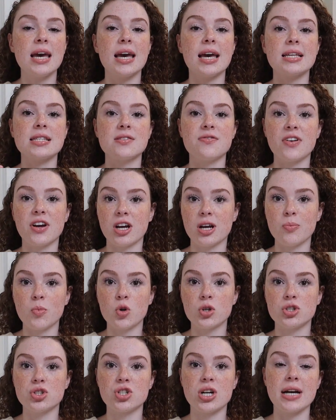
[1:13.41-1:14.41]
It's very
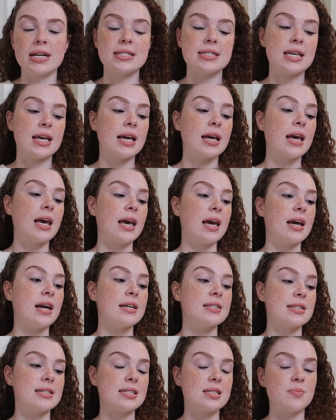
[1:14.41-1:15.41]
moisturizing
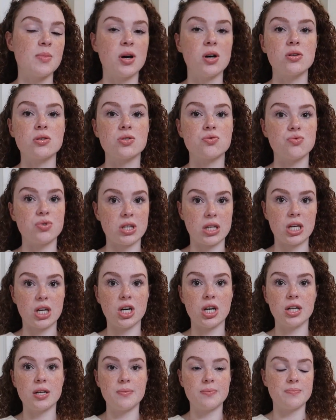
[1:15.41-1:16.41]
and it smells really
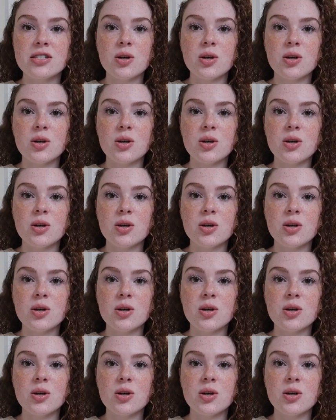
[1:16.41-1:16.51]
good.